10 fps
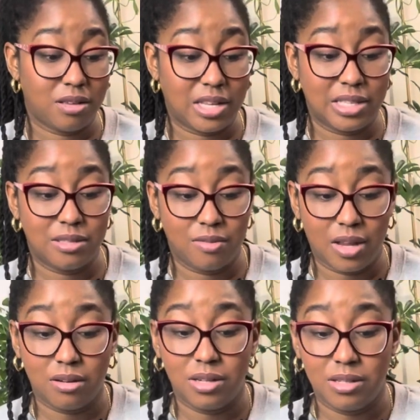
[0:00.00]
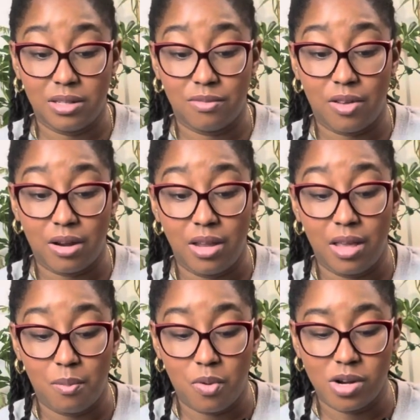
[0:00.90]
is very, very
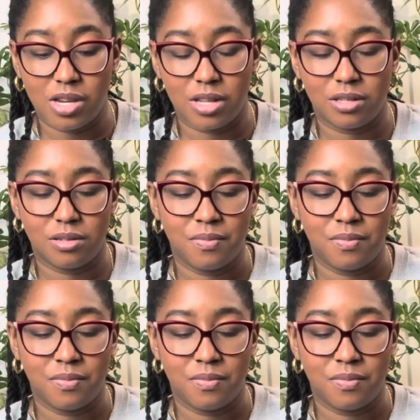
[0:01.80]
important.